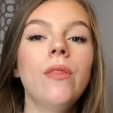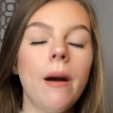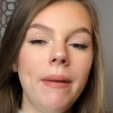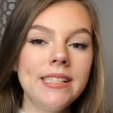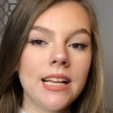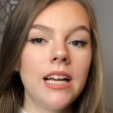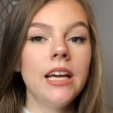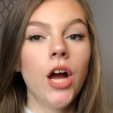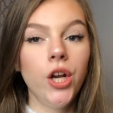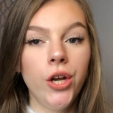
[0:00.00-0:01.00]
they're
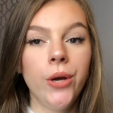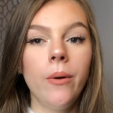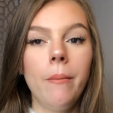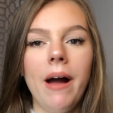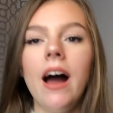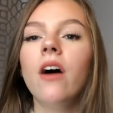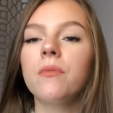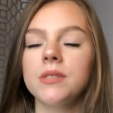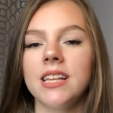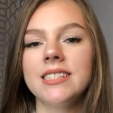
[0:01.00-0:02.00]
basically a new pair of
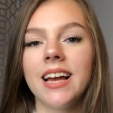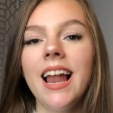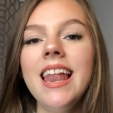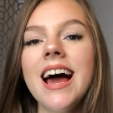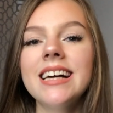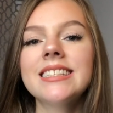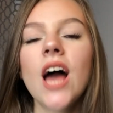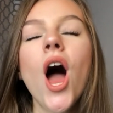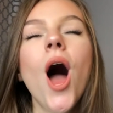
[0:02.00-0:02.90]
prosthetic legs